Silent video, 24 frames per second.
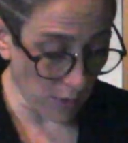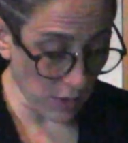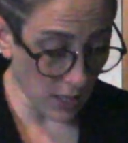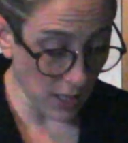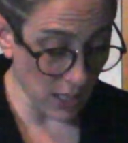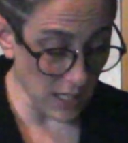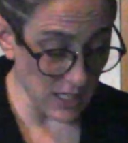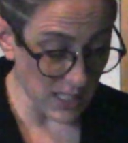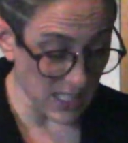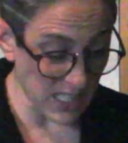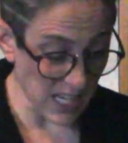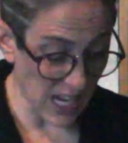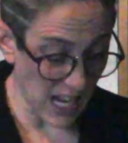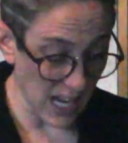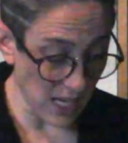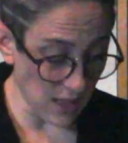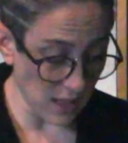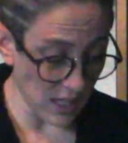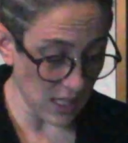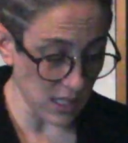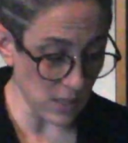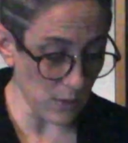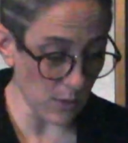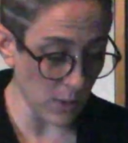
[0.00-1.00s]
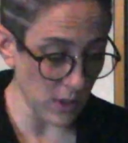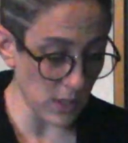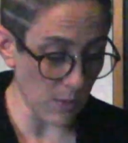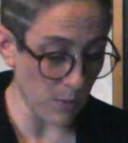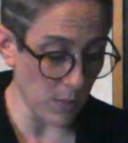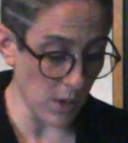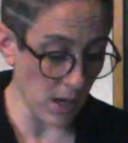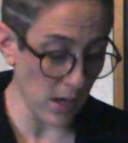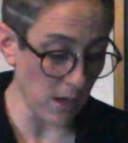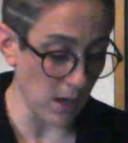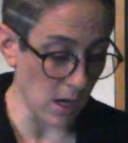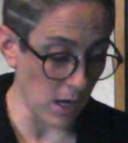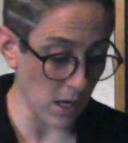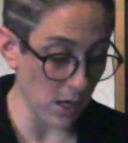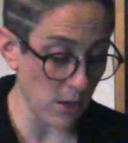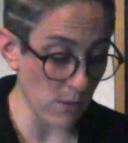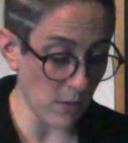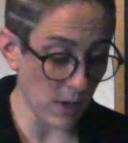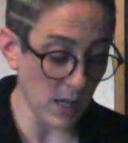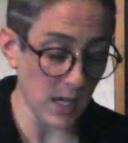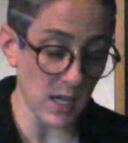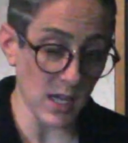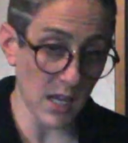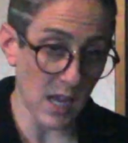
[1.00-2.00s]
we're going to take these words apart. Are you
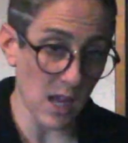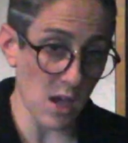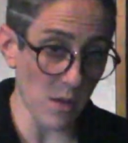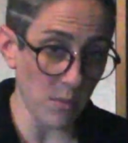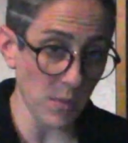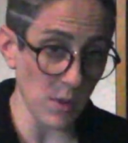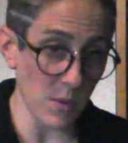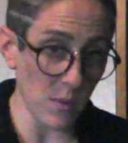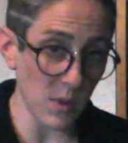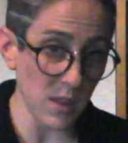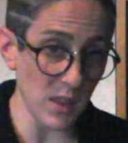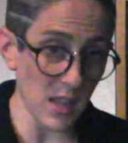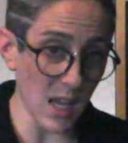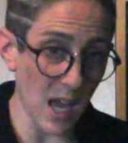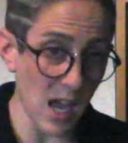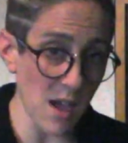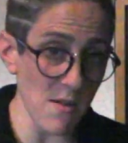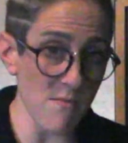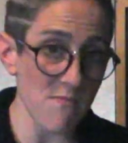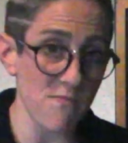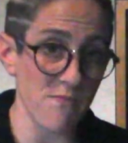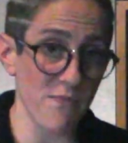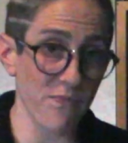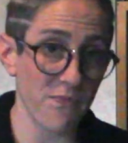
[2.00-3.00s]
ready to help me with that?